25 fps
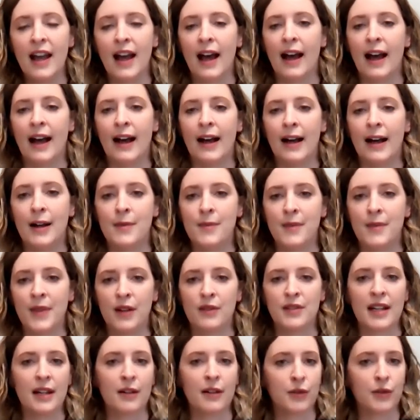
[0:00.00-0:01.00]

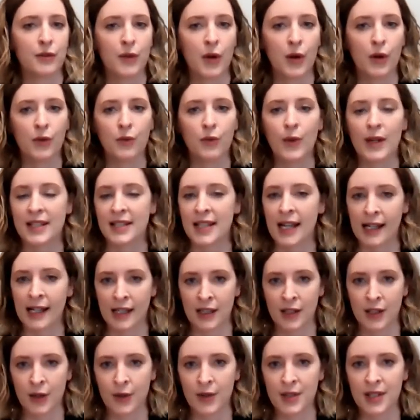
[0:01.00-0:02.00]
down the road, what
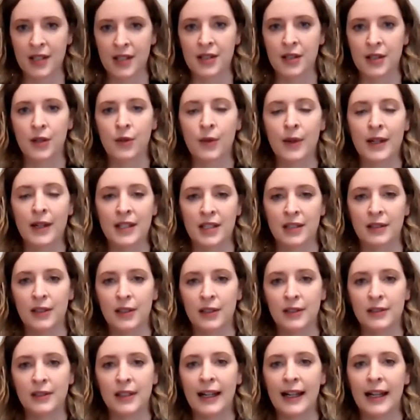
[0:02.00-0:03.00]
second doses are going to
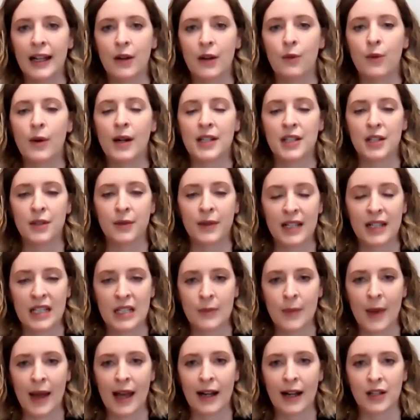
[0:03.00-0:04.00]
look like, what to
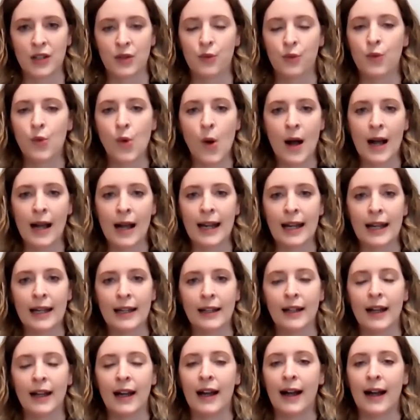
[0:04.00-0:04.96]
expect, why